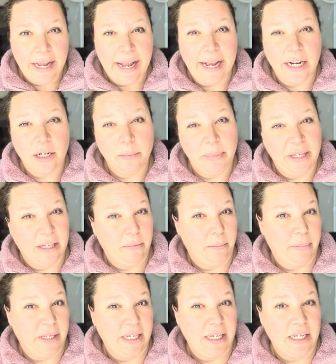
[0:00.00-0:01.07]

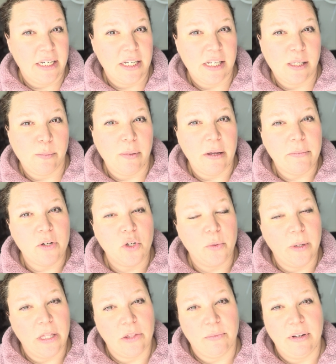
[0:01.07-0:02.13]
Airbnb to split
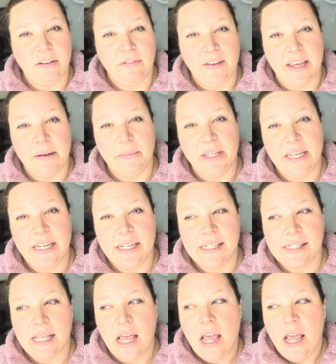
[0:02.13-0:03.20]
between 3 families,